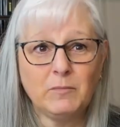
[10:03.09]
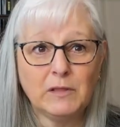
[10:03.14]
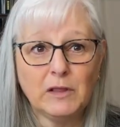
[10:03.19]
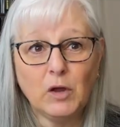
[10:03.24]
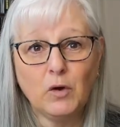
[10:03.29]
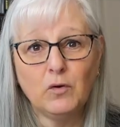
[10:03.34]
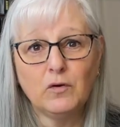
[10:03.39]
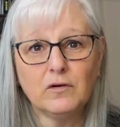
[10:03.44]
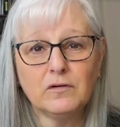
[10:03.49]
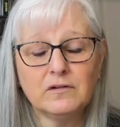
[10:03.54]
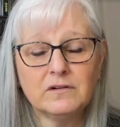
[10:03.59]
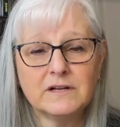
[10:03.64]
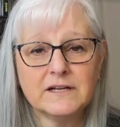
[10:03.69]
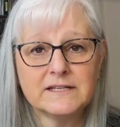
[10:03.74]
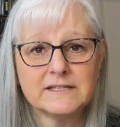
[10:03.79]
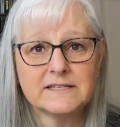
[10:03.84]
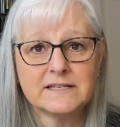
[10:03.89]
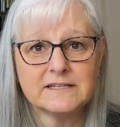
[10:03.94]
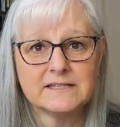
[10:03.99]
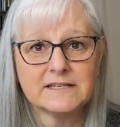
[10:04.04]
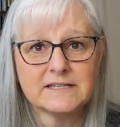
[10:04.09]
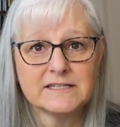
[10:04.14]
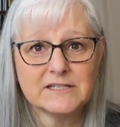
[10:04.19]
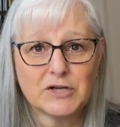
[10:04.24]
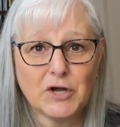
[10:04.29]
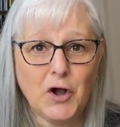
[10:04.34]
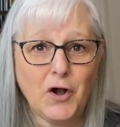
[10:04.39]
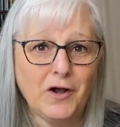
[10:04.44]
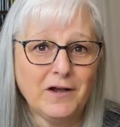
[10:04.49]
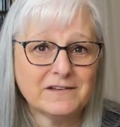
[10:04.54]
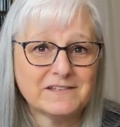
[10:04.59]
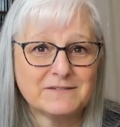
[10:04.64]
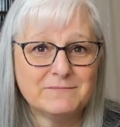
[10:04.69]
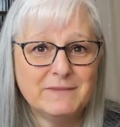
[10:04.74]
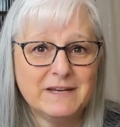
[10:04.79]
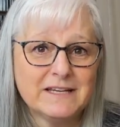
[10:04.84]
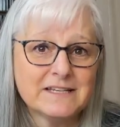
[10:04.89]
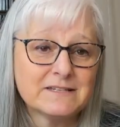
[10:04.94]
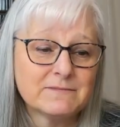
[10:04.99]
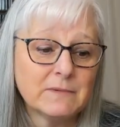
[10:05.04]
local because it doesn't cost
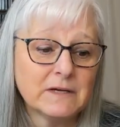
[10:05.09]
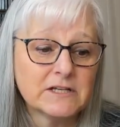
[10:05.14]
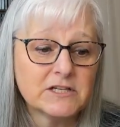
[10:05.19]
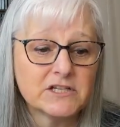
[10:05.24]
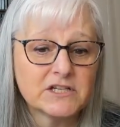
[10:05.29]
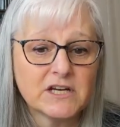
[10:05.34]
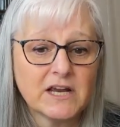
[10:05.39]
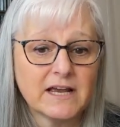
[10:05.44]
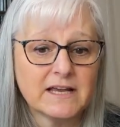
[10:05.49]
me as much